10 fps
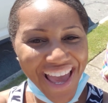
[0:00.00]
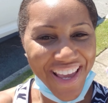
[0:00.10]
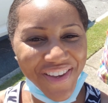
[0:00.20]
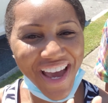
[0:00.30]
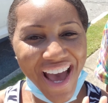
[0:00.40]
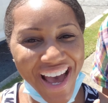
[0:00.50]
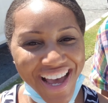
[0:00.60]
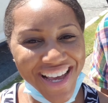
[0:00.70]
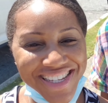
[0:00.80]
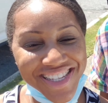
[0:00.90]
Hey, you
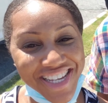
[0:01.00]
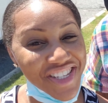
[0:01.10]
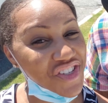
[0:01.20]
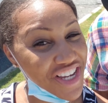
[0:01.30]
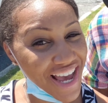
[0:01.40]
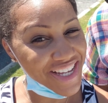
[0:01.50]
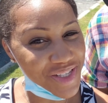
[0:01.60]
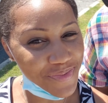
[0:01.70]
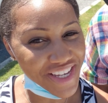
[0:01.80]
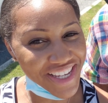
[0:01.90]
guys. It's
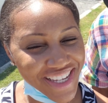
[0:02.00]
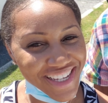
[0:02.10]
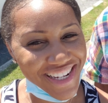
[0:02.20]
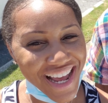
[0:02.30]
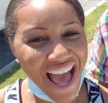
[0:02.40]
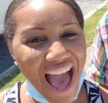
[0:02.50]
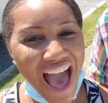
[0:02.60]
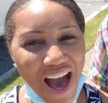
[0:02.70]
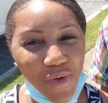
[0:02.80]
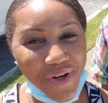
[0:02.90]
Jasmine.
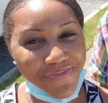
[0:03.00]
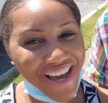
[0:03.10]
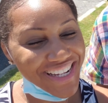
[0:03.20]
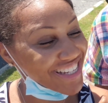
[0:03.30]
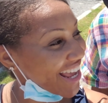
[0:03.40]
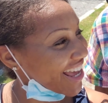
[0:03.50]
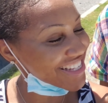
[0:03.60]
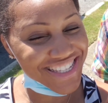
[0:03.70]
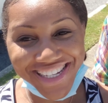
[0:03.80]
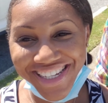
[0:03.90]
Out with my
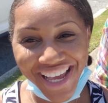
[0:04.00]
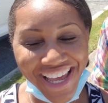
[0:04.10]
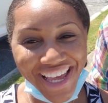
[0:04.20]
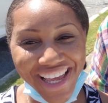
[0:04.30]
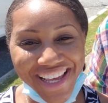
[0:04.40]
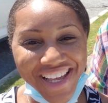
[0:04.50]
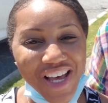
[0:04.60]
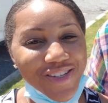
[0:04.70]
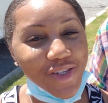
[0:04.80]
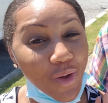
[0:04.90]
dad today.
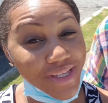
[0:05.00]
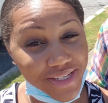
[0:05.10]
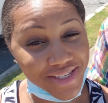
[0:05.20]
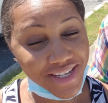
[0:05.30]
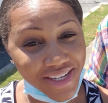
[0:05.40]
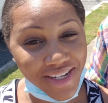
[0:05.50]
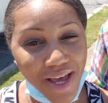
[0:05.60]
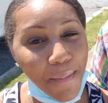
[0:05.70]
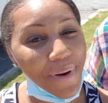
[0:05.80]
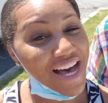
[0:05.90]
So, listen.
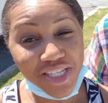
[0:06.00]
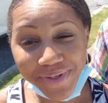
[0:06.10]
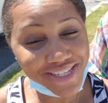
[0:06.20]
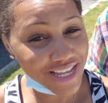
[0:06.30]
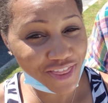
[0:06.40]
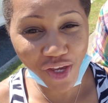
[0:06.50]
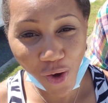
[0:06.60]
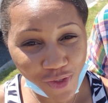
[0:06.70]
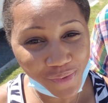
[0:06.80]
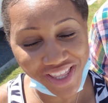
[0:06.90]
My husband is not the
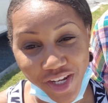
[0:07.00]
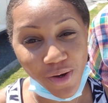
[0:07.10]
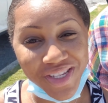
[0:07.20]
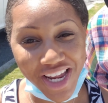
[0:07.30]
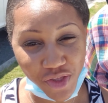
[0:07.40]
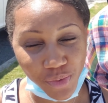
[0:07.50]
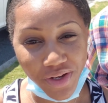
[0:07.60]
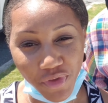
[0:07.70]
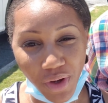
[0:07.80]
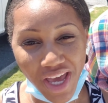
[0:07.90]
only one that knows how to
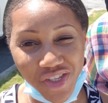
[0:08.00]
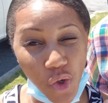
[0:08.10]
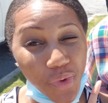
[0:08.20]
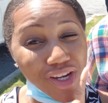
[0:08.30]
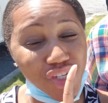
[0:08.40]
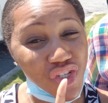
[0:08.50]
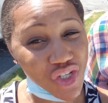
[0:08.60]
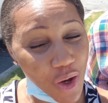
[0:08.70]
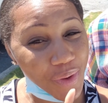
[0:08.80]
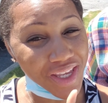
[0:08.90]
thrift, okay? So, we're going to
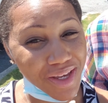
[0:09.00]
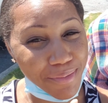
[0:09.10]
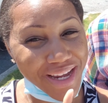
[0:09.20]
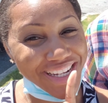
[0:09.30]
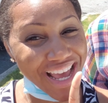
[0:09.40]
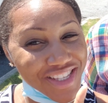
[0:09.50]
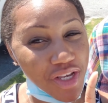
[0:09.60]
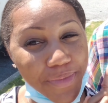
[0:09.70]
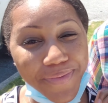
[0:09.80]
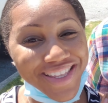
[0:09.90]
show him. My dad
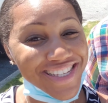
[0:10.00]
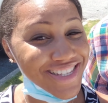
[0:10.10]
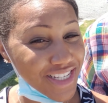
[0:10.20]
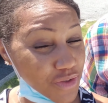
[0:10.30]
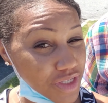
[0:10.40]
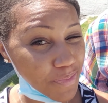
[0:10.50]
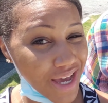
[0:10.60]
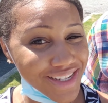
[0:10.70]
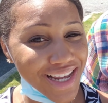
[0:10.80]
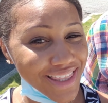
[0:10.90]
told me about this secret
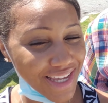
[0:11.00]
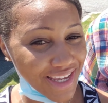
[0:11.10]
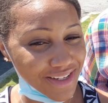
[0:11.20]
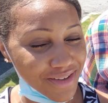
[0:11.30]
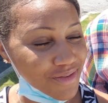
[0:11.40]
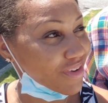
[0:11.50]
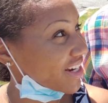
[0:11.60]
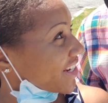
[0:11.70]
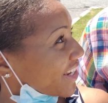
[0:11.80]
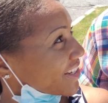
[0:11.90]
spot in Atlanta.
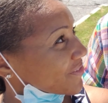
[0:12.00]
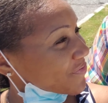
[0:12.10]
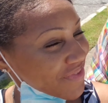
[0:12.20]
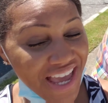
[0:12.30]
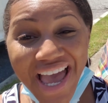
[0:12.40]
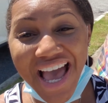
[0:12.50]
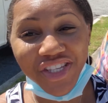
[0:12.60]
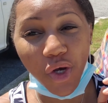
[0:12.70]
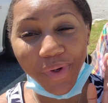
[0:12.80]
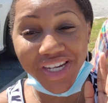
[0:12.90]
Right, Daddy? Mm-hmm.
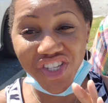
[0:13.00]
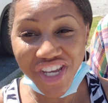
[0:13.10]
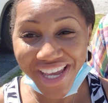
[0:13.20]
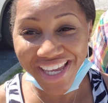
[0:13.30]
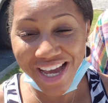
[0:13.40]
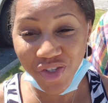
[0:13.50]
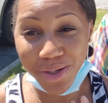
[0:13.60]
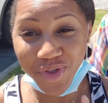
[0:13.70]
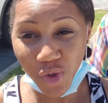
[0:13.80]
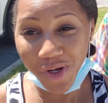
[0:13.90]
And so, we're going to check it out.
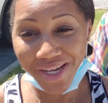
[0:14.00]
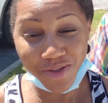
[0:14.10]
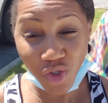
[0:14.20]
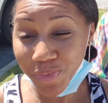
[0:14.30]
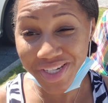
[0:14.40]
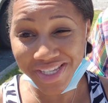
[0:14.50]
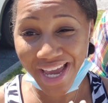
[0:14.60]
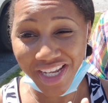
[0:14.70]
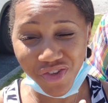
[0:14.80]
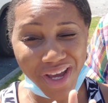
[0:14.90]
So, I'm su super
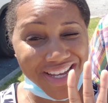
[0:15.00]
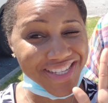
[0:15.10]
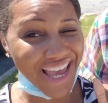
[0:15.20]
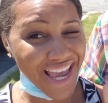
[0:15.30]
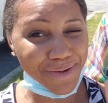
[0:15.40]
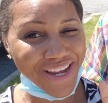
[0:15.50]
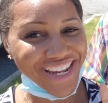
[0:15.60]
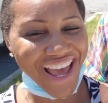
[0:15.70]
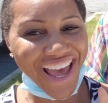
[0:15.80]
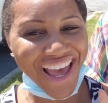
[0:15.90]
excited. You guys say hey to my
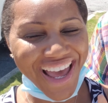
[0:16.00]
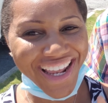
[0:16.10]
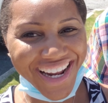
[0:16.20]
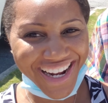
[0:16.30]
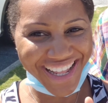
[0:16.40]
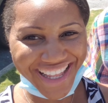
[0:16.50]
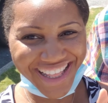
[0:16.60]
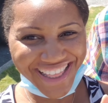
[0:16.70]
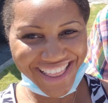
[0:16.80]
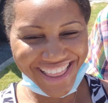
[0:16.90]
dad.
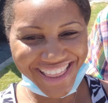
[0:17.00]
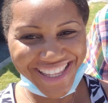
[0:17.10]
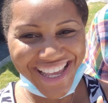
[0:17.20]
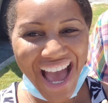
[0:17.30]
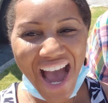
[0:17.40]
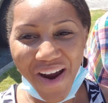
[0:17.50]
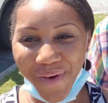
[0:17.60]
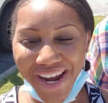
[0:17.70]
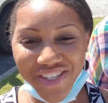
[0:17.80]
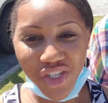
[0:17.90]

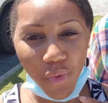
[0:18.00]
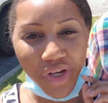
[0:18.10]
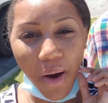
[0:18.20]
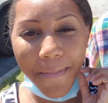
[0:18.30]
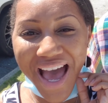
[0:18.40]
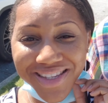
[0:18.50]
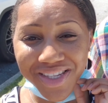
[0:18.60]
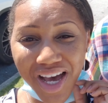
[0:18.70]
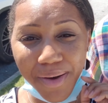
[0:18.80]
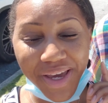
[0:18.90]
Alright, so we're gonna
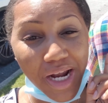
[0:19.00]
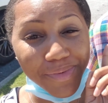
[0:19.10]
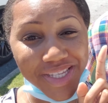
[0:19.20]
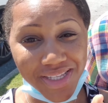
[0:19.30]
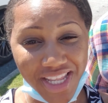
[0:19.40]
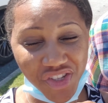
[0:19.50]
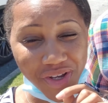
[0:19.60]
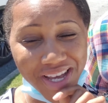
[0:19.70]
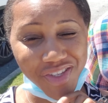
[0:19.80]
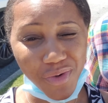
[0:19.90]
mask up and I'm gonna let
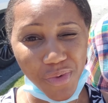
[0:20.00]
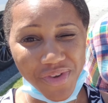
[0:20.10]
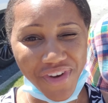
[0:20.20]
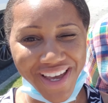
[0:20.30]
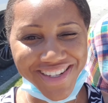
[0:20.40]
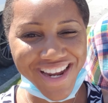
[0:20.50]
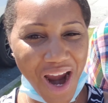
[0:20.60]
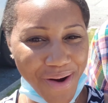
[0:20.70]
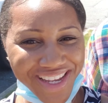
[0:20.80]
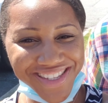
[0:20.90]
you guys know what we find.
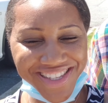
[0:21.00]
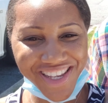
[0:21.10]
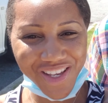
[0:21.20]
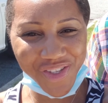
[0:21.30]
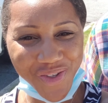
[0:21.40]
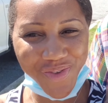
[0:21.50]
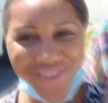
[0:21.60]
Alright, see y'all soon.